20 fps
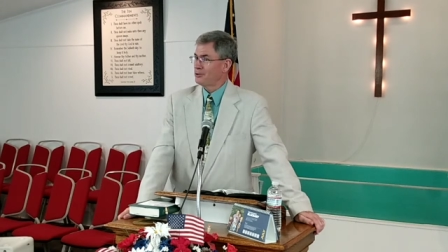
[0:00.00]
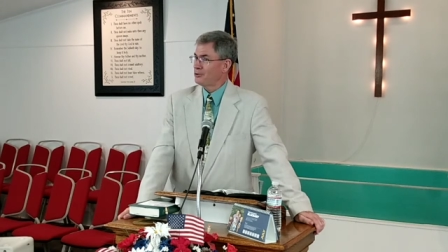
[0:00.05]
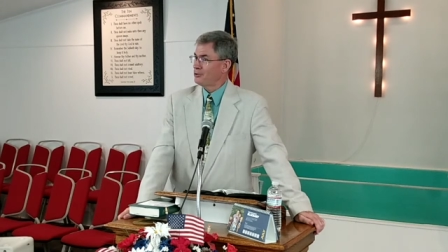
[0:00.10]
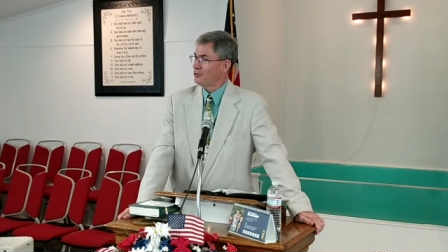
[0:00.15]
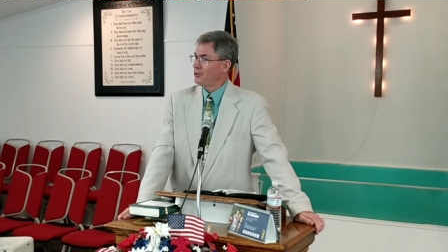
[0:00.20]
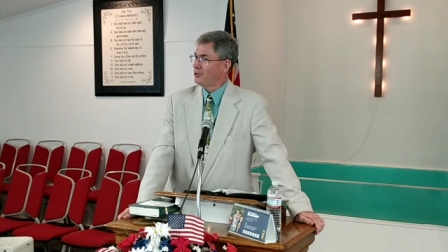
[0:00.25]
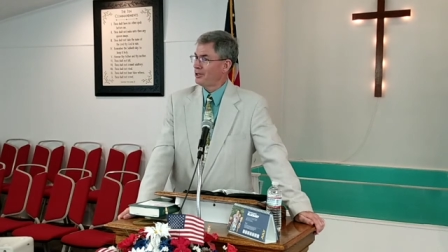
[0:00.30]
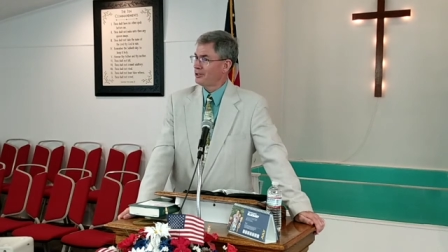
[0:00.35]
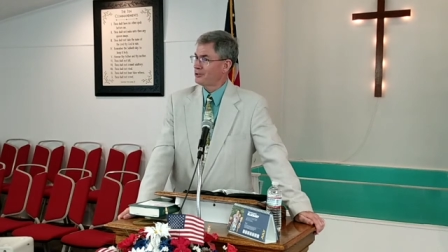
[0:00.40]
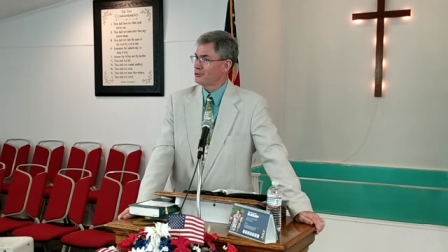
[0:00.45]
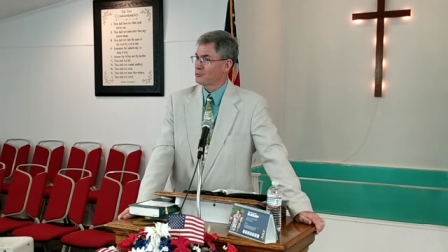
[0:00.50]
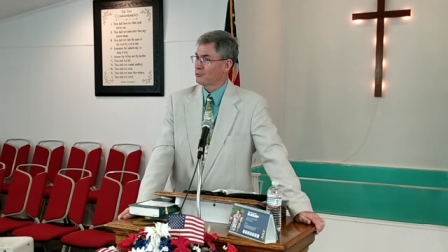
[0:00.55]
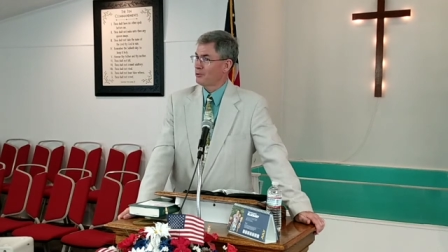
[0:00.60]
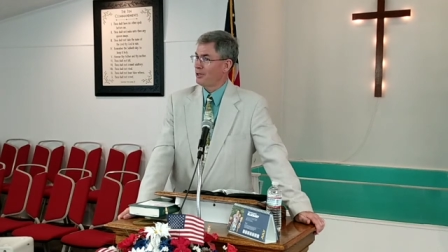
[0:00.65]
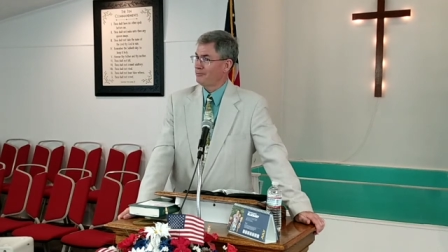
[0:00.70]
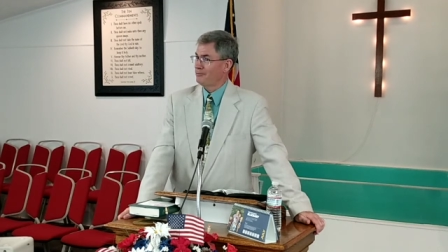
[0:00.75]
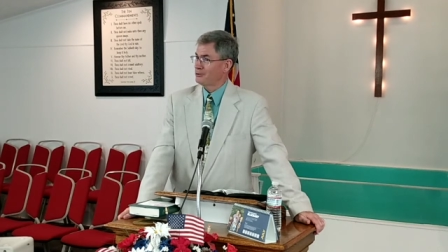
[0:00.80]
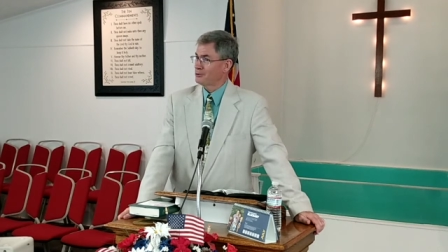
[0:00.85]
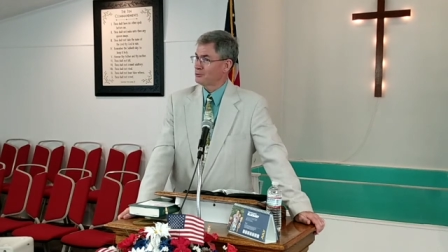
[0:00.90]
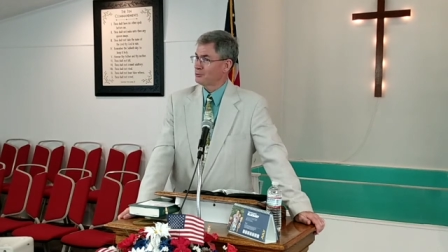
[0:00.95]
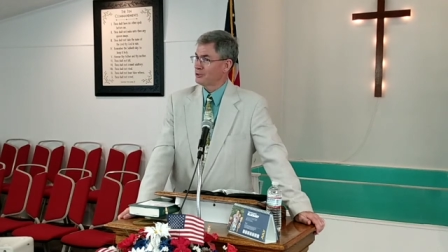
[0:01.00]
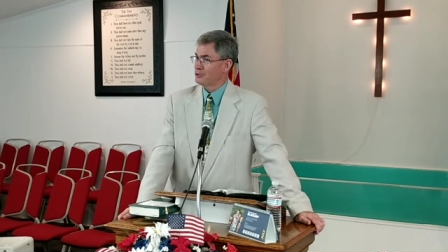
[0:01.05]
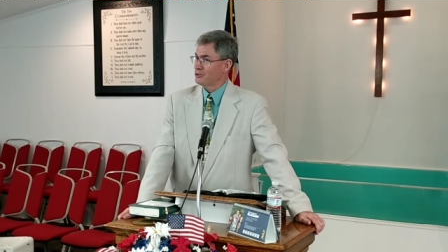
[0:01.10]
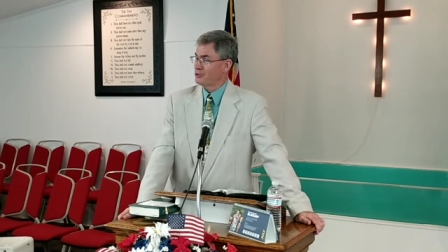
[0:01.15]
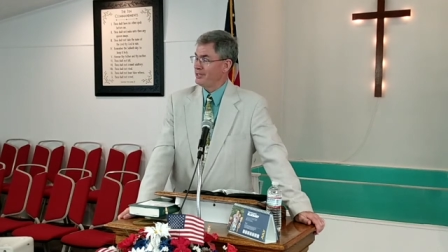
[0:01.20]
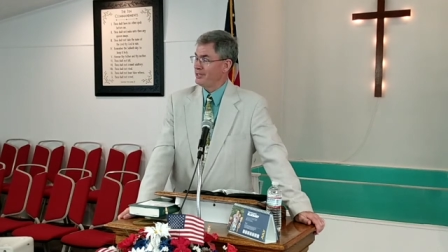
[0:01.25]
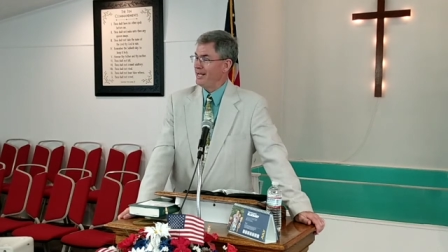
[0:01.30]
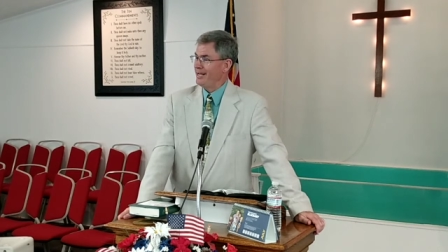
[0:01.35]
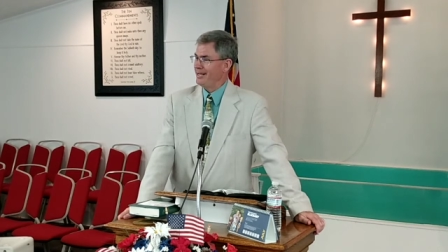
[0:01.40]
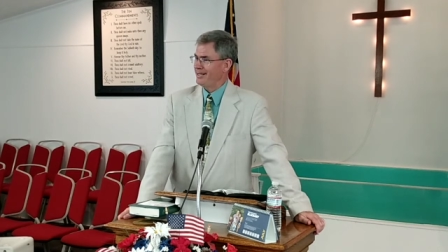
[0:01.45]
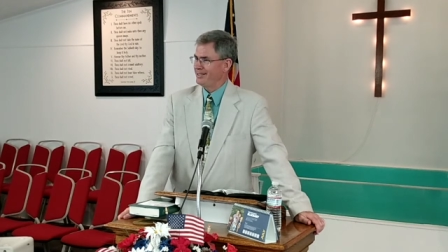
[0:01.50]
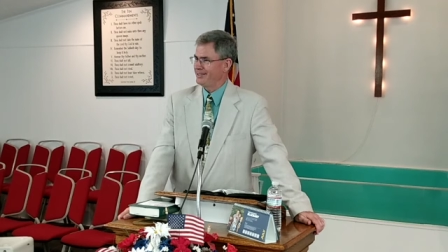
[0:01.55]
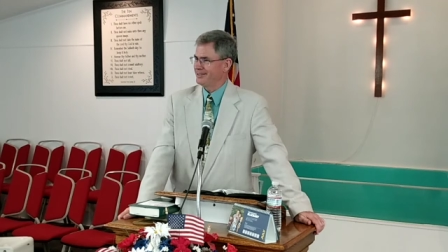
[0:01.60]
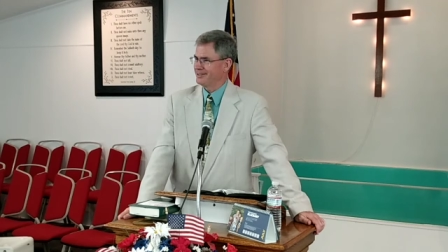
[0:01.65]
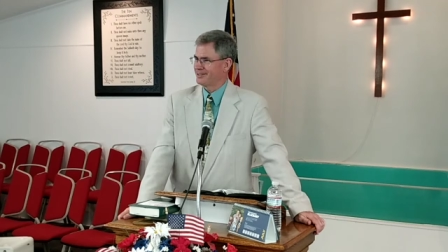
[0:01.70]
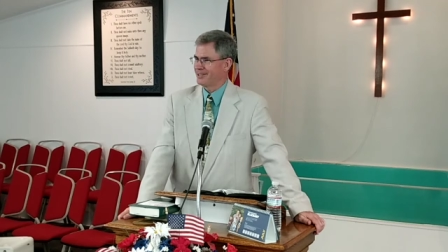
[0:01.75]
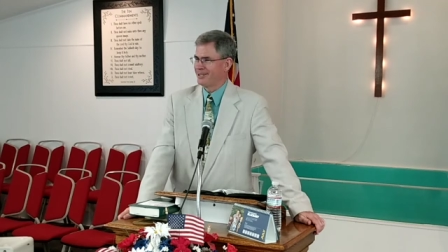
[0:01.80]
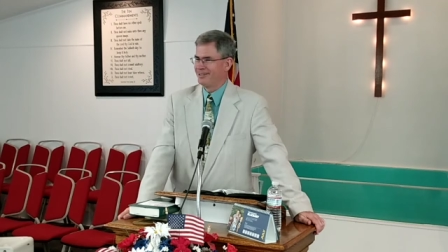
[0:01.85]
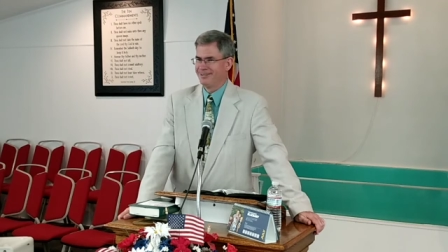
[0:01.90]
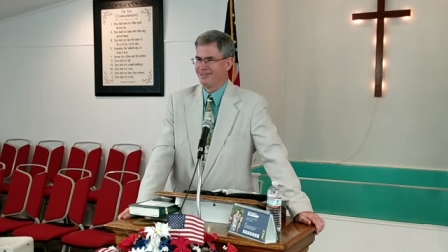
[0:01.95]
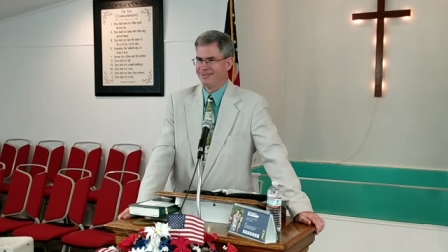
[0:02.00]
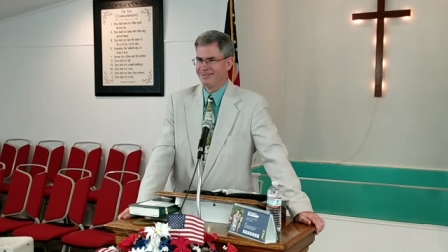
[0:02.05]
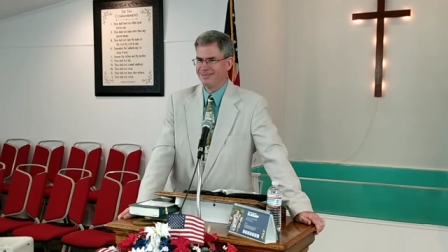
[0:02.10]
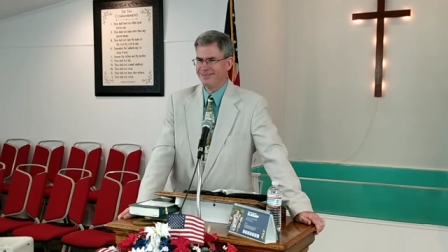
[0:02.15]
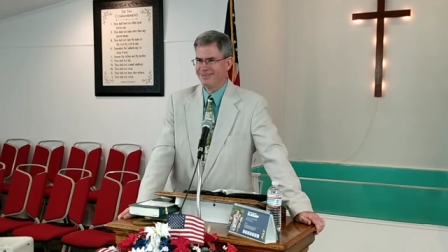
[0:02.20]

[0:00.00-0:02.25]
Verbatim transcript: you're not as rough as what your dad is.